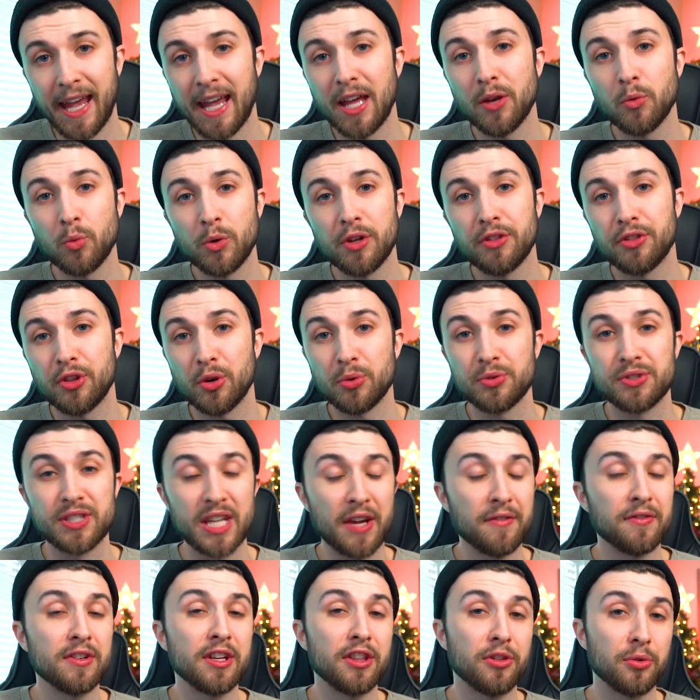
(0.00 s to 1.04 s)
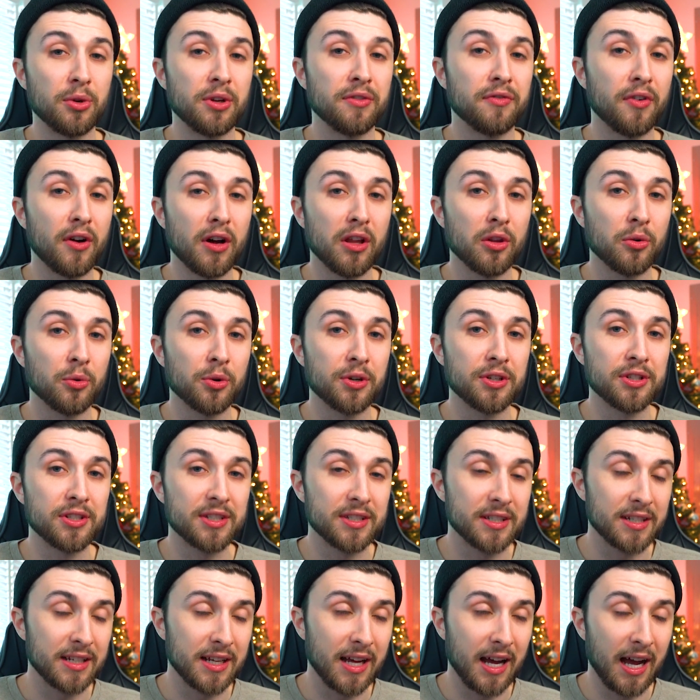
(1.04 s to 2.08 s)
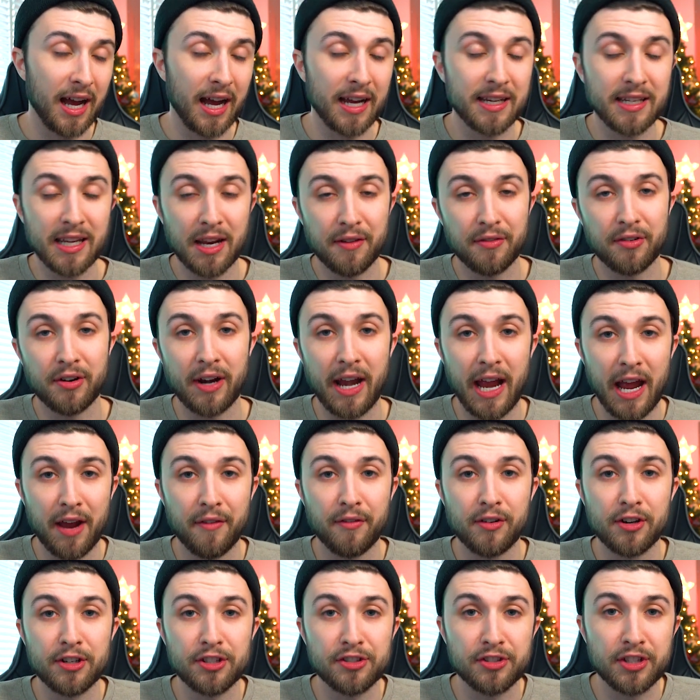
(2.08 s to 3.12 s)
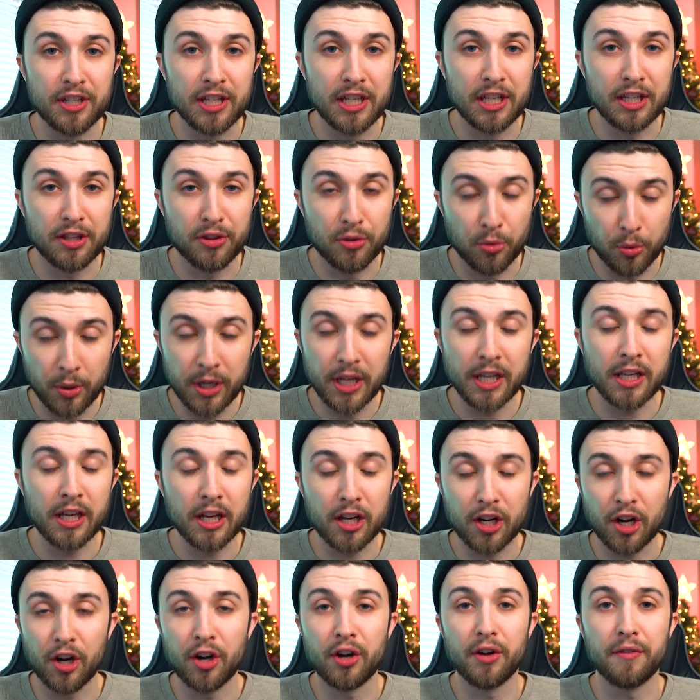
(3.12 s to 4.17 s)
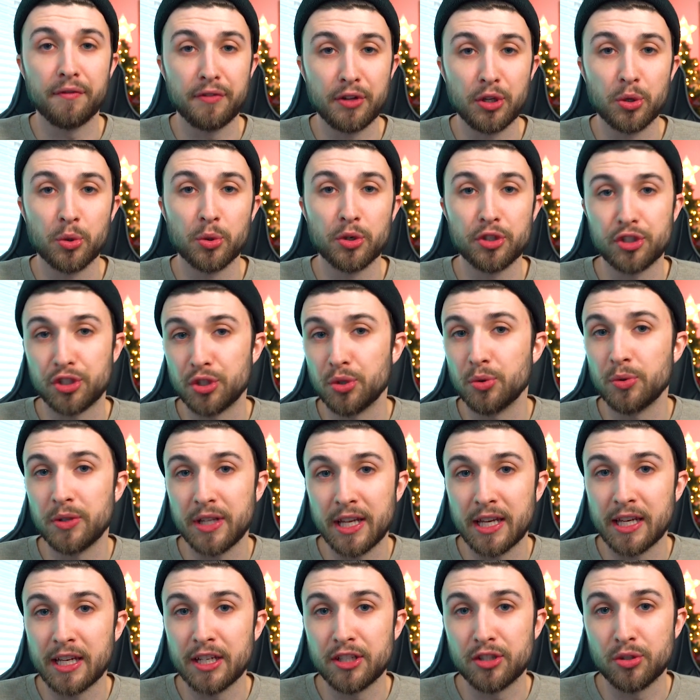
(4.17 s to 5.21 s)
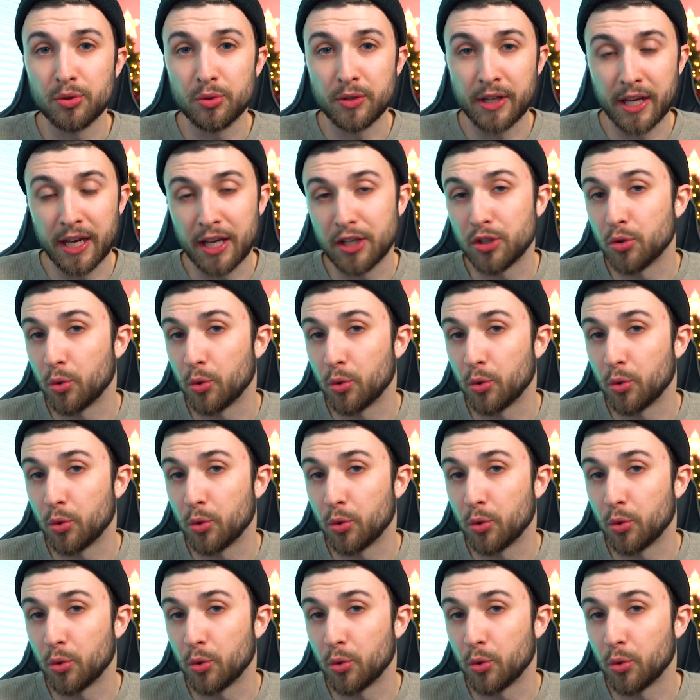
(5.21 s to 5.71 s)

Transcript: And with those 73 followers, I never averaged the 3 concurrent viewers you needed to get